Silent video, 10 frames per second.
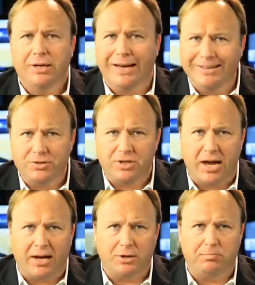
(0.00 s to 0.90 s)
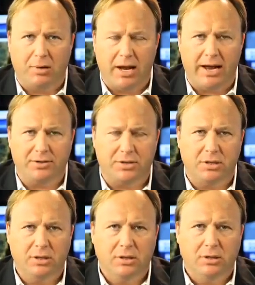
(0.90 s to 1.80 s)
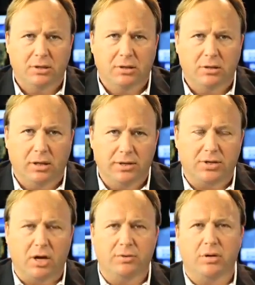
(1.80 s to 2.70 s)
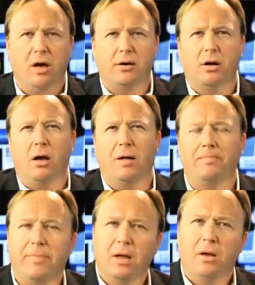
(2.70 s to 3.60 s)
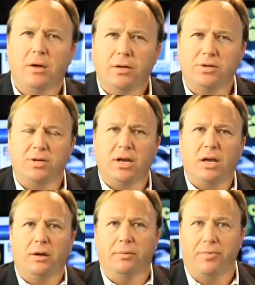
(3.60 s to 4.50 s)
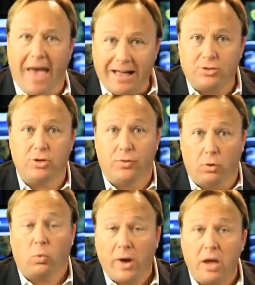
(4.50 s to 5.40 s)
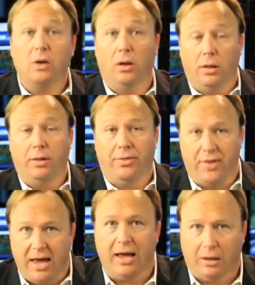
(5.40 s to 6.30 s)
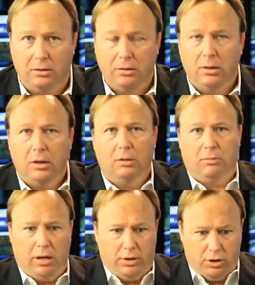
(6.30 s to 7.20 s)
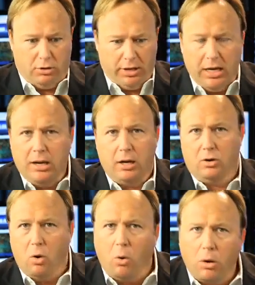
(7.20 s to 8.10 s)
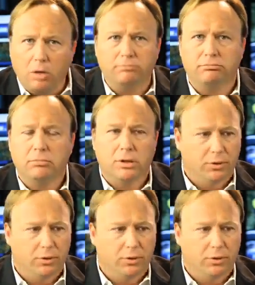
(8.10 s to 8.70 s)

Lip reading: insects, plants. The list goes on and on. You see, that's the real thing. You're eating corn,